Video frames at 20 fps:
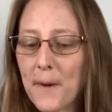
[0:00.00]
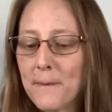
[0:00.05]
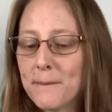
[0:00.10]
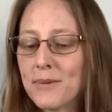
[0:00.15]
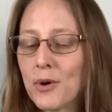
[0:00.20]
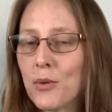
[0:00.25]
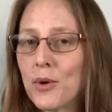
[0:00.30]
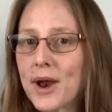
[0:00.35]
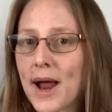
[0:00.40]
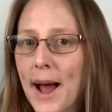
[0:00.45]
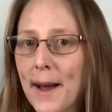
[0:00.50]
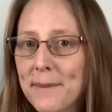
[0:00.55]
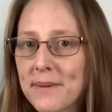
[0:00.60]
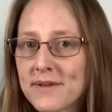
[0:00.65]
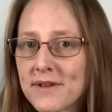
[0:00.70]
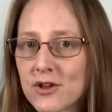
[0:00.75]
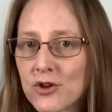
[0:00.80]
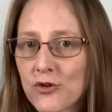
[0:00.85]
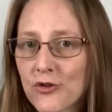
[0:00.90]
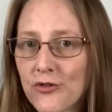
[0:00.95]
But what
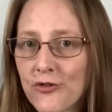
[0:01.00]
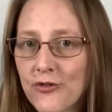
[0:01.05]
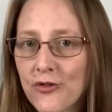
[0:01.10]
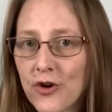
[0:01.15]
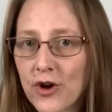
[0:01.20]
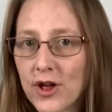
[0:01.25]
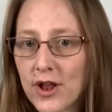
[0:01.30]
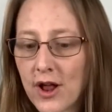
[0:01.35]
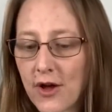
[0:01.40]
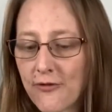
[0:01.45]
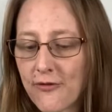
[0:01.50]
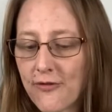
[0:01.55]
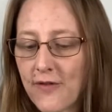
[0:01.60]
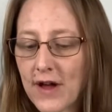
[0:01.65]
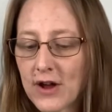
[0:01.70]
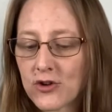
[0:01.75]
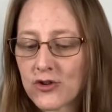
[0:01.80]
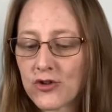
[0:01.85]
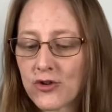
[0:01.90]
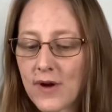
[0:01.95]
happens at your foot
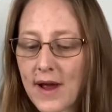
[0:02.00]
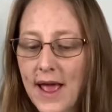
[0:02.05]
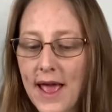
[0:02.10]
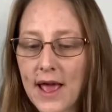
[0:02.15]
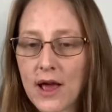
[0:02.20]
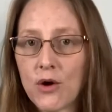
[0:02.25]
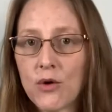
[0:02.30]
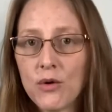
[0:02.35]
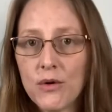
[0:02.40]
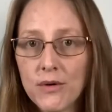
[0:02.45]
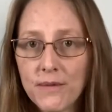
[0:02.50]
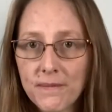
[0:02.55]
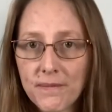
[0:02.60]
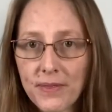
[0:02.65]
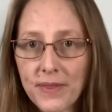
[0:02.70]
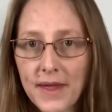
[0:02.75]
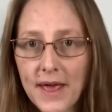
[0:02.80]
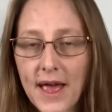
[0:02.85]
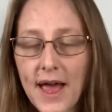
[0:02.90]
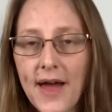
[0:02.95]
affects your ankle
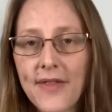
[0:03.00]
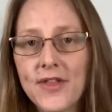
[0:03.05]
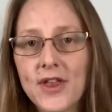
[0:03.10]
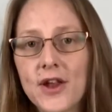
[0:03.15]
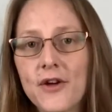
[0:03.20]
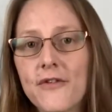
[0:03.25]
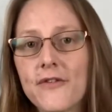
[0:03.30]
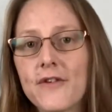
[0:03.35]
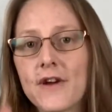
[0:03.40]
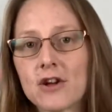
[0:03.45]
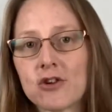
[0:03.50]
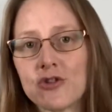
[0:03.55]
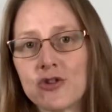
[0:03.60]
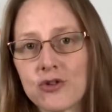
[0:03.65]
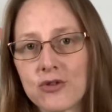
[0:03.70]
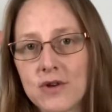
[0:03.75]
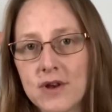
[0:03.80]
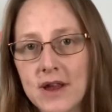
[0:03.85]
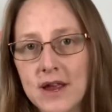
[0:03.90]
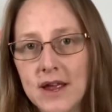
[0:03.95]
and then affects
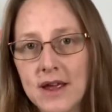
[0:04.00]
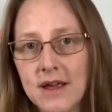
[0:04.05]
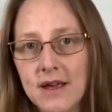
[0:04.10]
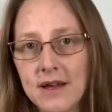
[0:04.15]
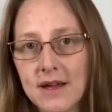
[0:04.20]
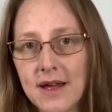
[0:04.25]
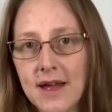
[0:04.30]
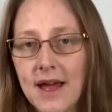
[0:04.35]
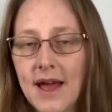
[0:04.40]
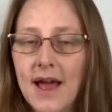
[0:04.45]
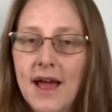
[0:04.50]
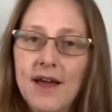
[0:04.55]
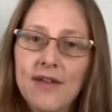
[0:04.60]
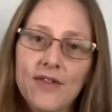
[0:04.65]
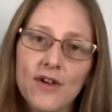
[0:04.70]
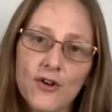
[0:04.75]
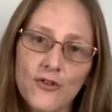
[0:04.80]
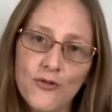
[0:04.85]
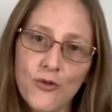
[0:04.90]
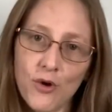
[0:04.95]
your knee and
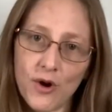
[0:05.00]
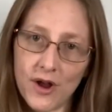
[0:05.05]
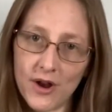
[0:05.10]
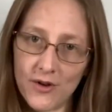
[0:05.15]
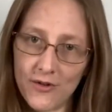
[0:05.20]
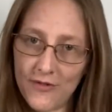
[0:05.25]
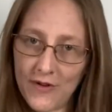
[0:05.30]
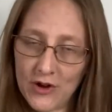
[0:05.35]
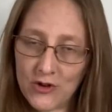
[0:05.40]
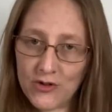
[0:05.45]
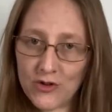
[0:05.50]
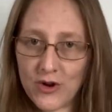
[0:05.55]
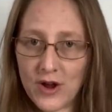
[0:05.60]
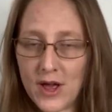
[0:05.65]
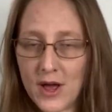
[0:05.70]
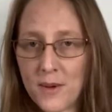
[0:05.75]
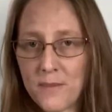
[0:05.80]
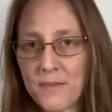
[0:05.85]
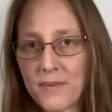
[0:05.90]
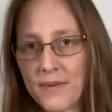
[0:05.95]
therefore can affect your
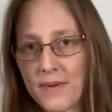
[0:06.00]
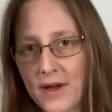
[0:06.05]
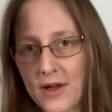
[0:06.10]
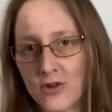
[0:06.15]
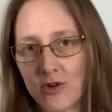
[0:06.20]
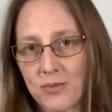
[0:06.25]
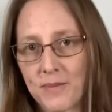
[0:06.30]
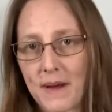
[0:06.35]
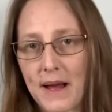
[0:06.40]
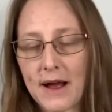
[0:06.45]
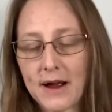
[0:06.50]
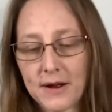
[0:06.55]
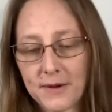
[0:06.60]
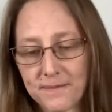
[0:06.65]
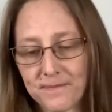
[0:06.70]
hip and your back.